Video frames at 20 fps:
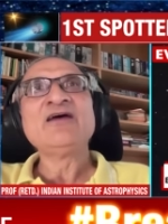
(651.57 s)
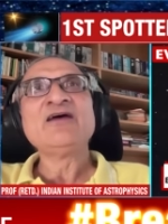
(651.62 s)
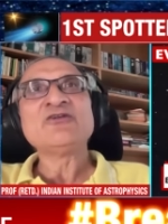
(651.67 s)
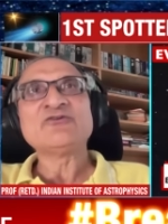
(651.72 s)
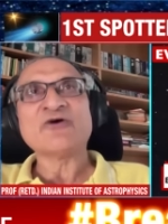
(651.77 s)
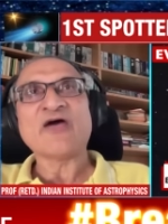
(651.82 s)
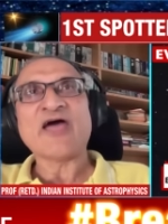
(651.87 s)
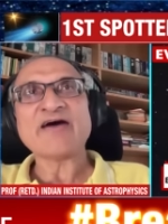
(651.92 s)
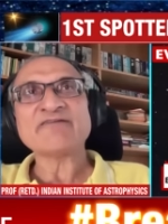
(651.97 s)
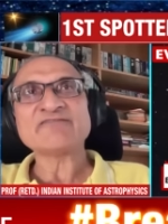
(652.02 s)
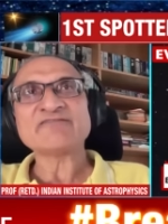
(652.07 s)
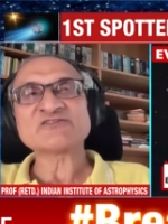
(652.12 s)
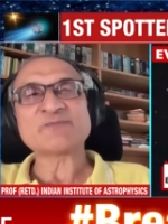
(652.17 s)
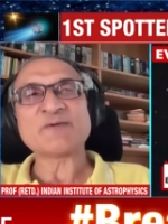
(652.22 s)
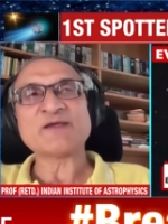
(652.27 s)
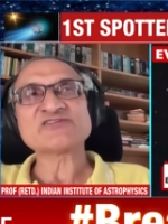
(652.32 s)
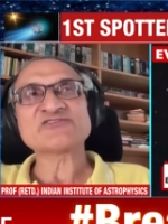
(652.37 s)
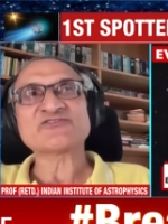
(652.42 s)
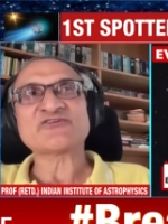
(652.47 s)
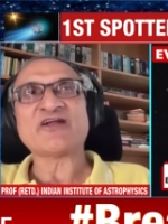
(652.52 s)
to have a
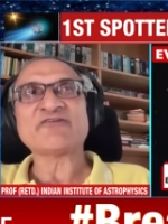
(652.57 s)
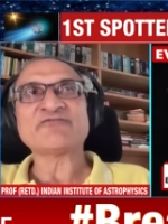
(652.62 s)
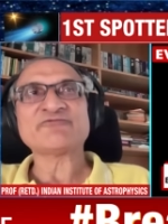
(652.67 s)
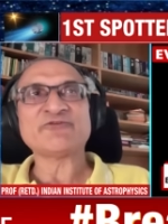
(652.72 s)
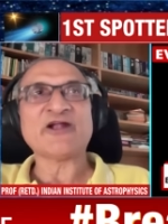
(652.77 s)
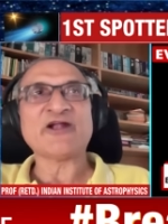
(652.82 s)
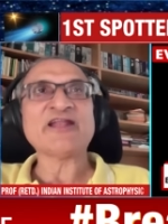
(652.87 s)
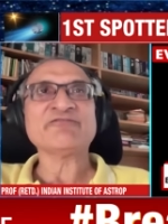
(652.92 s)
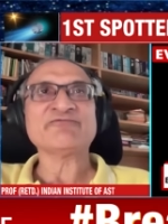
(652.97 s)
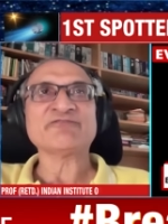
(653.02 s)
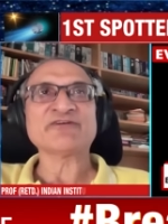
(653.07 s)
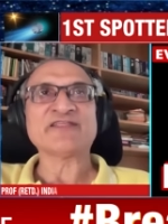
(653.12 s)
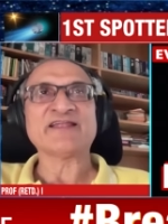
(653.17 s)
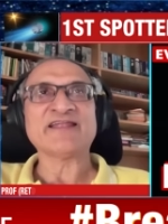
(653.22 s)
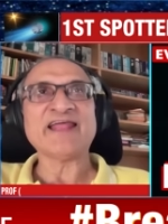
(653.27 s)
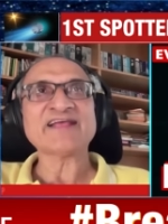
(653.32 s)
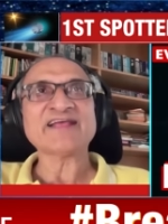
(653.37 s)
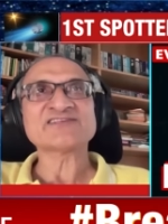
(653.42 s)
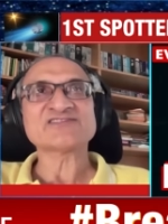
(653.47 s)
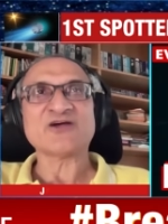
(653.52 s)
spacecraft ready for the
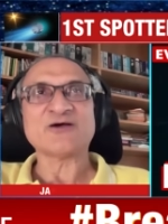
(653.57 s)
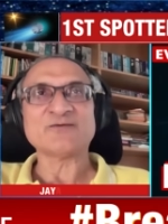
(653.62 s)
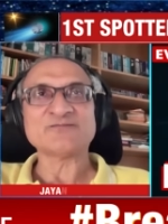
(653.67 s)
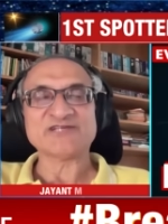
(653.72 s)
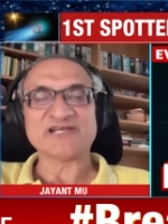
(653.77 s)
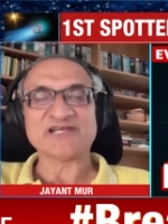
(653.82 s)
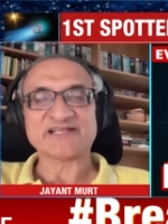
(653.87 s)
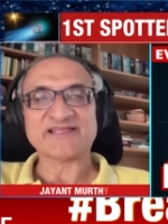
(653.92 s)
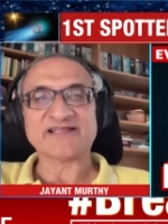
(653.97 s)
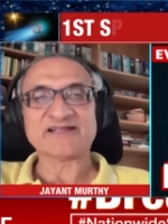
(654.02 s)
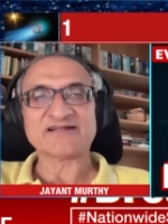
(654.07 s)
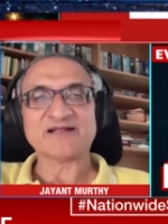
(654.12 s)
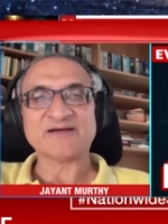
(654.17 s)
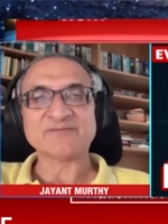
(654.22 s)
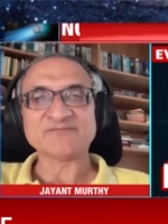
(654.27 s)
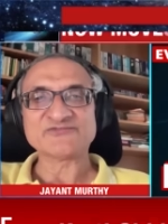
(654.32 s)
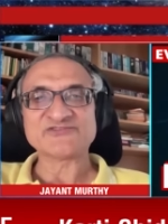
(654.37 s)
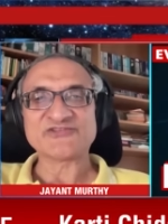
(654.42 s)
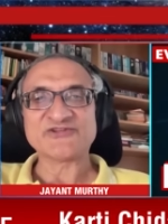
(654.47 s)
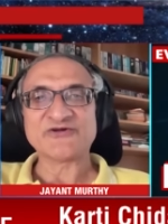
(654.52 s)
next object that
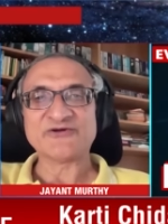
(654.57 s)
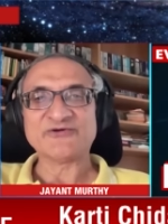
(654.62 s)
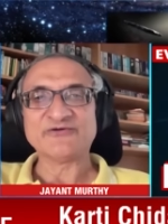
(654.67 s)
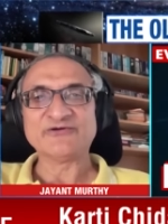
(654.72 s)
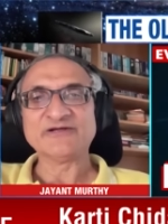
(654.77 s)
comes through.